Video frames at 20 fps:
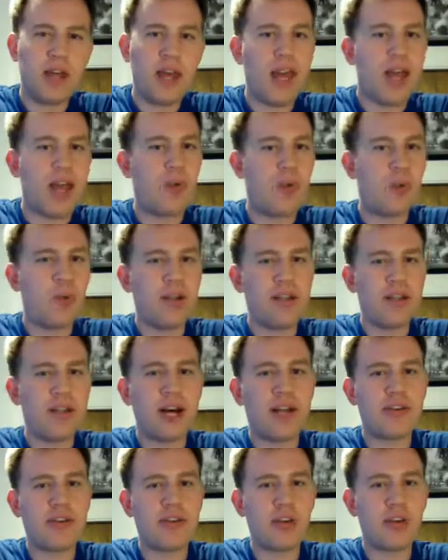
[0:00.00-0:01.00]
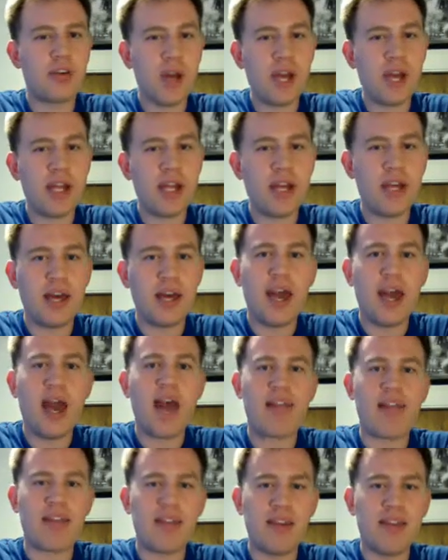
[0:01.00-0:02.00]
and will not degrade
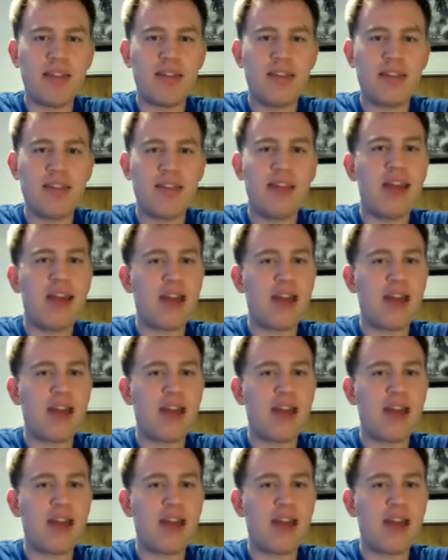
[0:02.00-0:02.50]
as easily